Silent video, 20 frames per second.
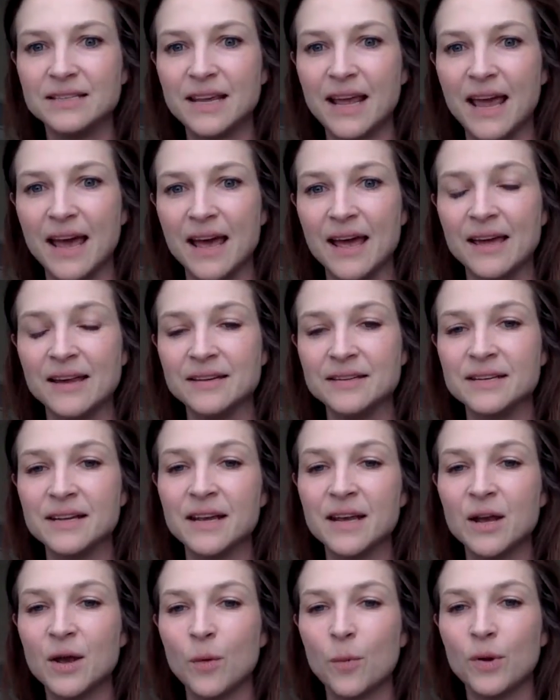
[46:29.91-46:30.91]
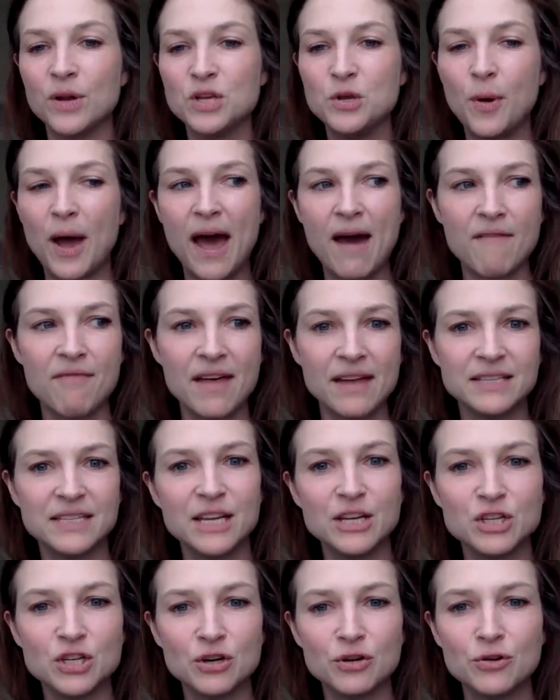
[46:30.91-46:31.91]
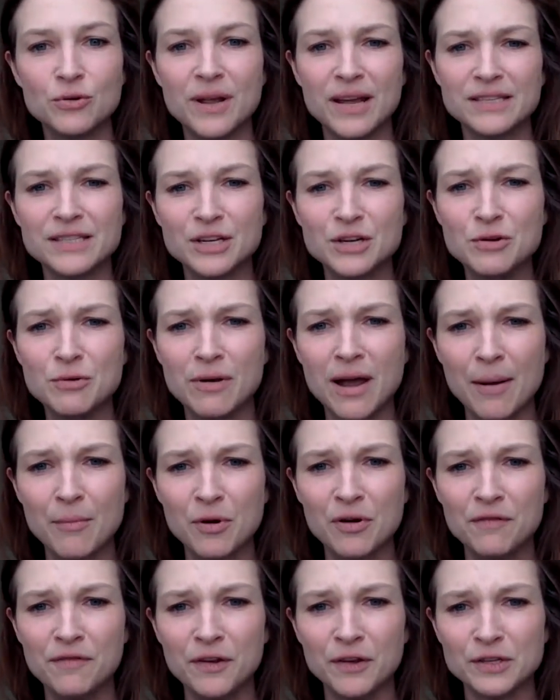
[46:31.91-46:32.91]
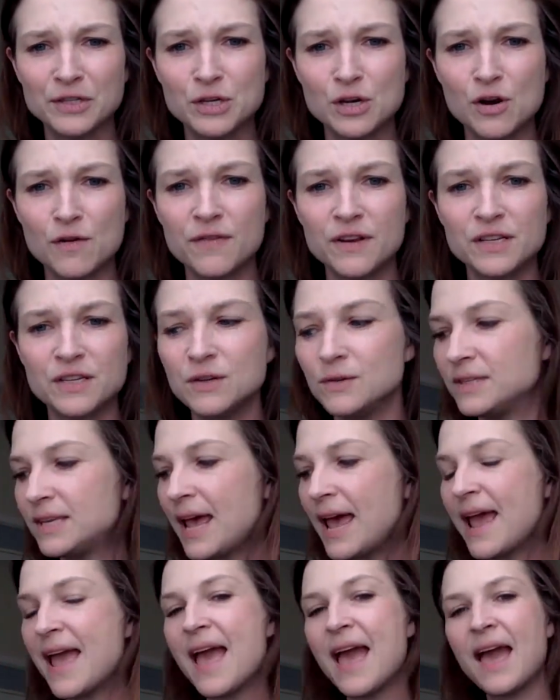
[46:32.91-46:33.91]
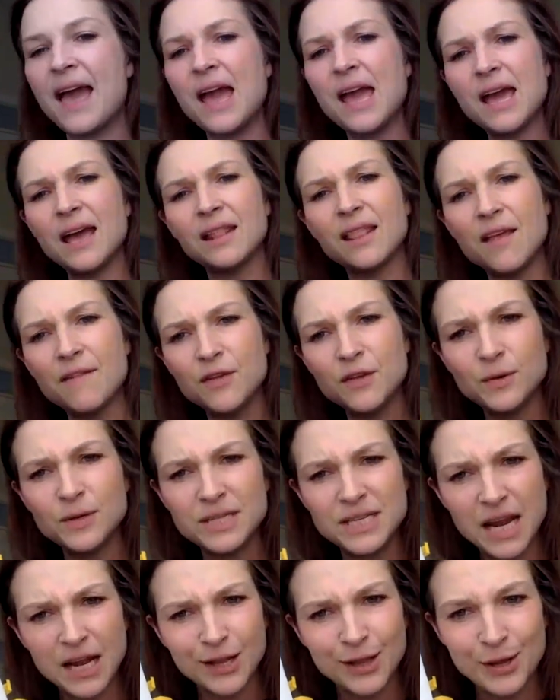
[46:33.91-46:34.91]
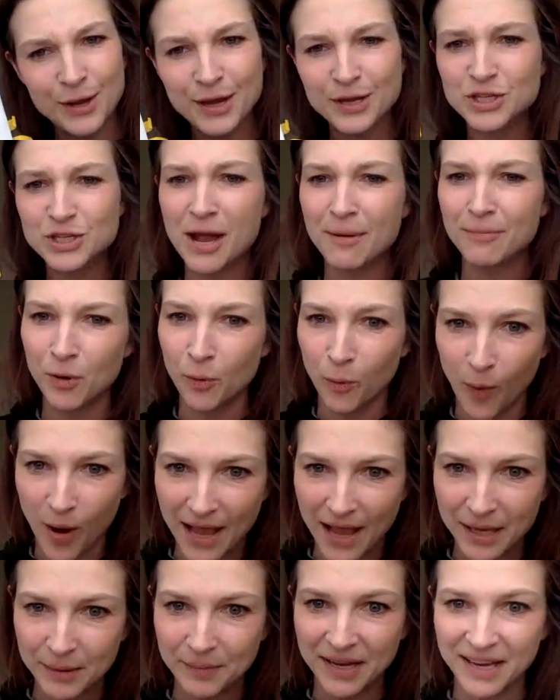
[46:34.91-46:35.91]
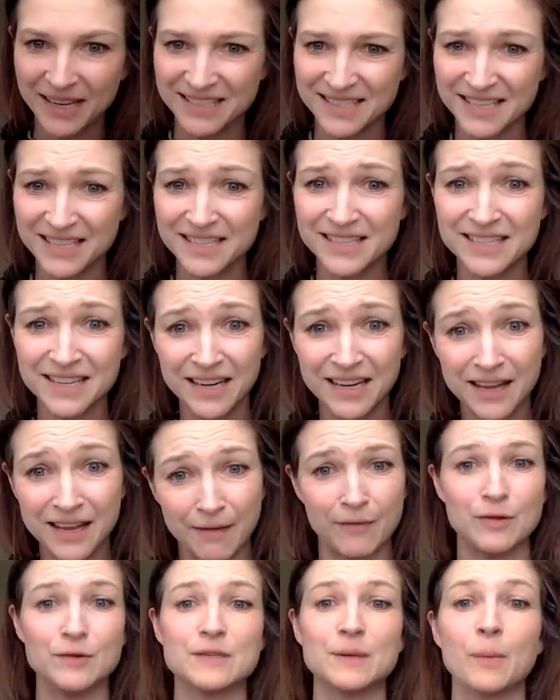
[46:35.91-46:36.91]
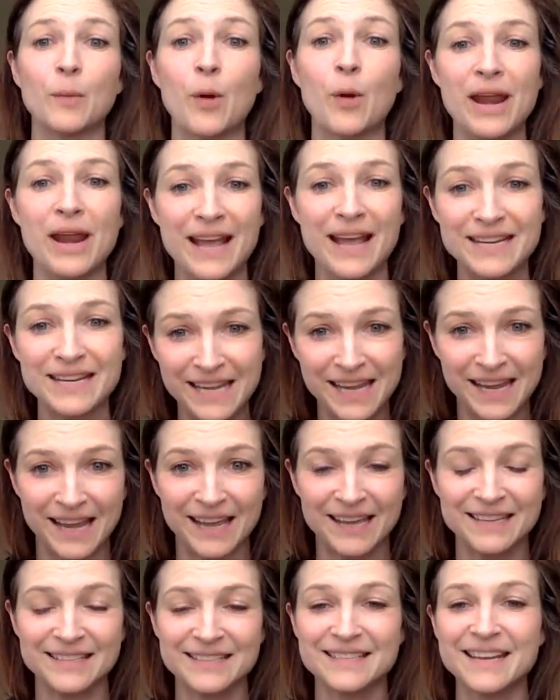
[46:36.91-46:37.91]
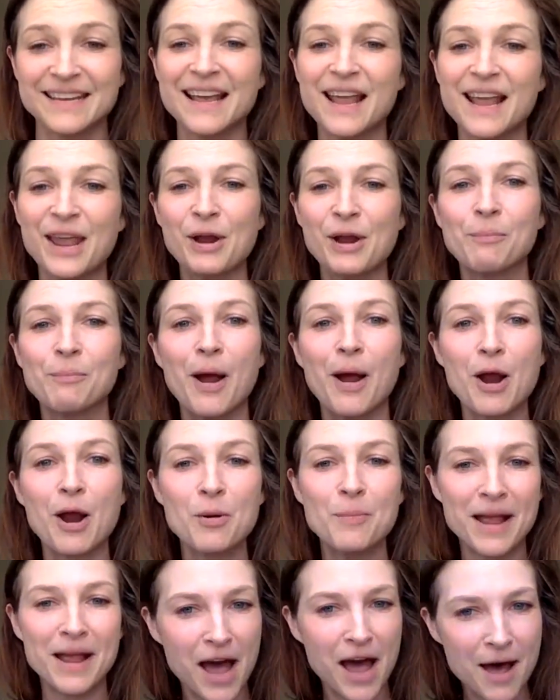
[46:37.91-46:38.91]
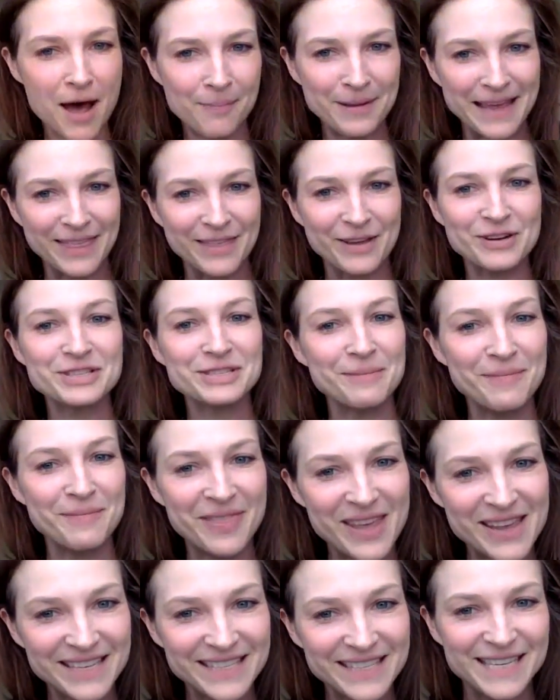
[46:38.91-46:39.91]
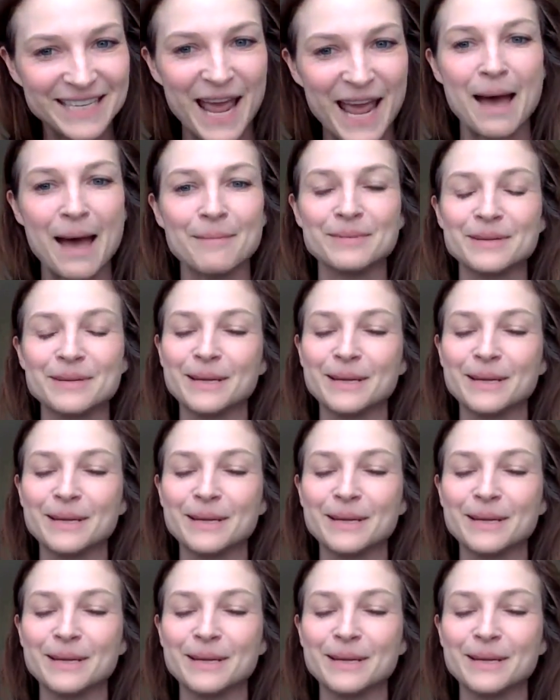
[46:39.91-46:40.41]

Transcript: And when you have that teacher who gets a newcomer and feels nervous, you say, hey, I'd love you to take a look at chapter 1 because this is going to give you some great ideas. Here, borrow my copy. There's some things to add.